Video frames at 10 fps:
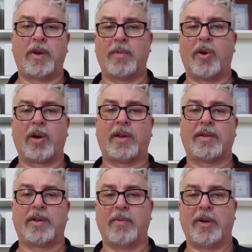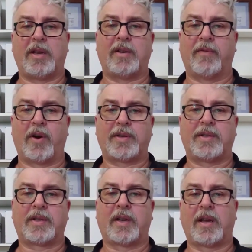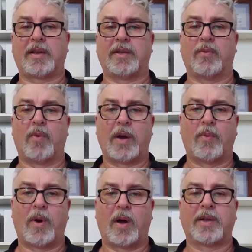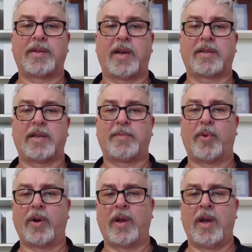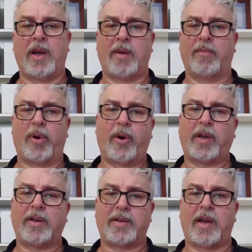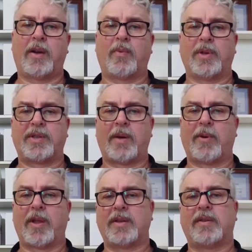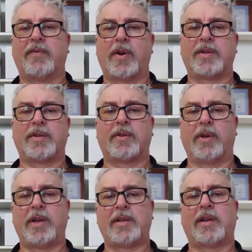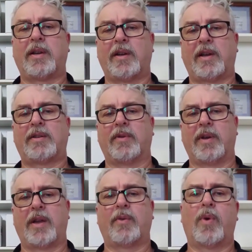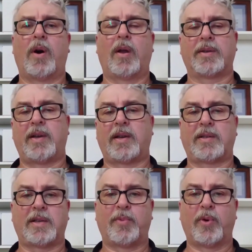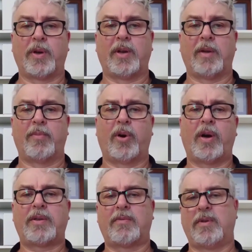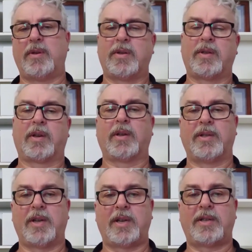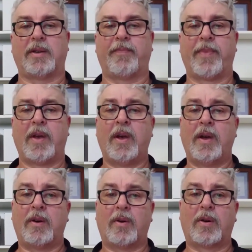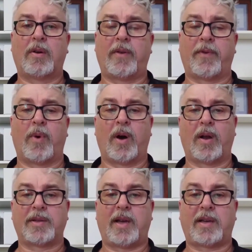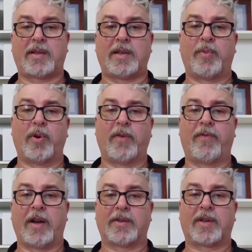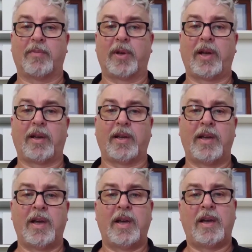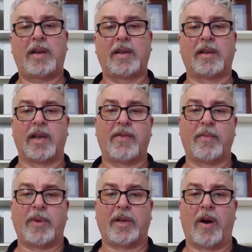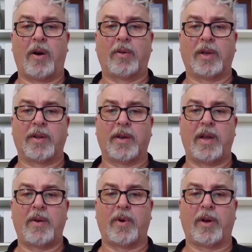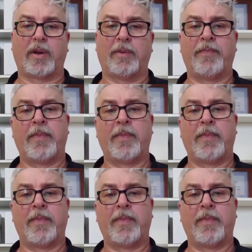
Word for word: or you might get too many devices connected to one wireless access point and bog it down when some of those devices could easily connect to another wireless access point nearby to reduce the congestion or if a wireless access point fails completely, it can leave a big hole in the network.